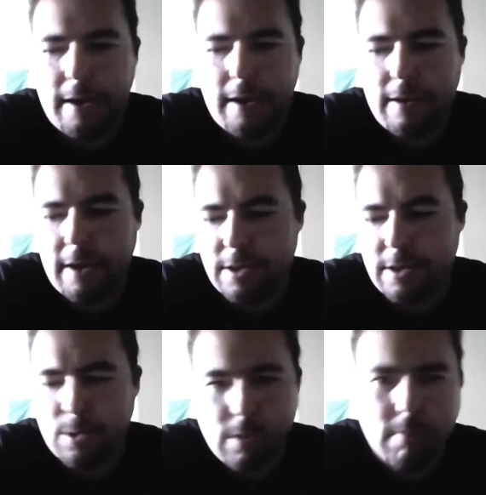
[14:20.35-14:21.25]
I
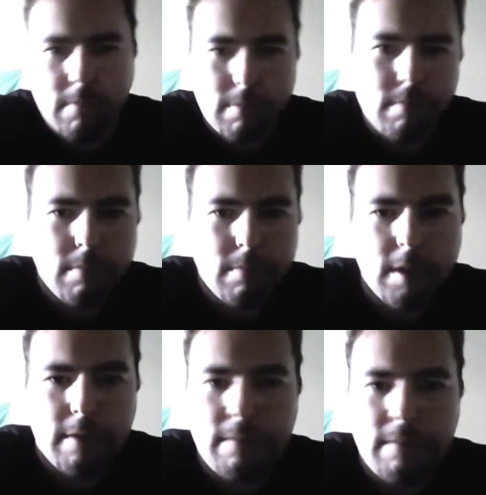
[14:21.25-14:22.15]
told them,
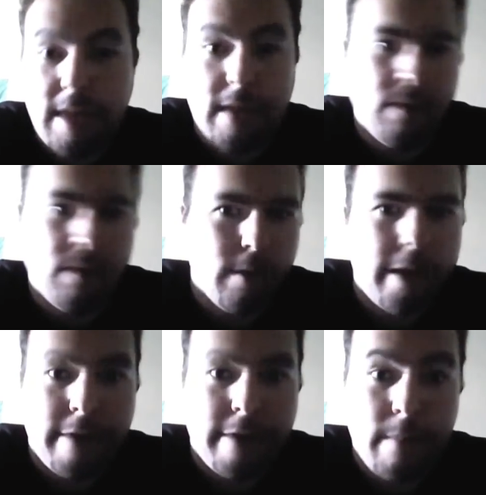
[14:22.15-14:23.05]
yes, for
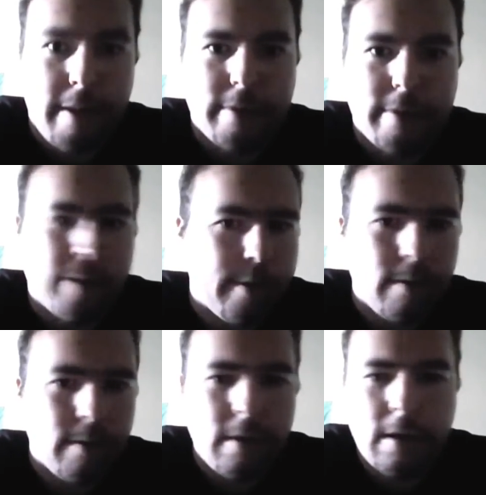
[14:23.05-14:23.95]
lack of a better
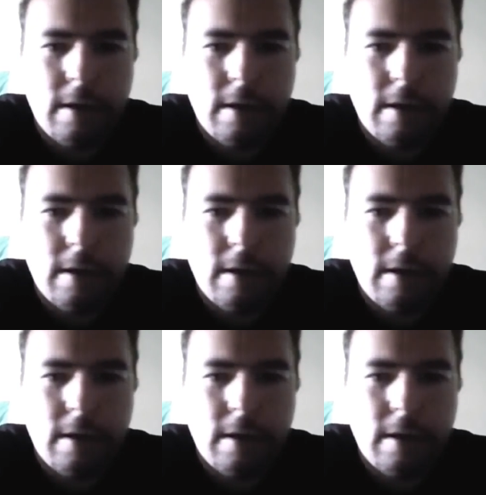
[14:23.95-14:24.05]
term,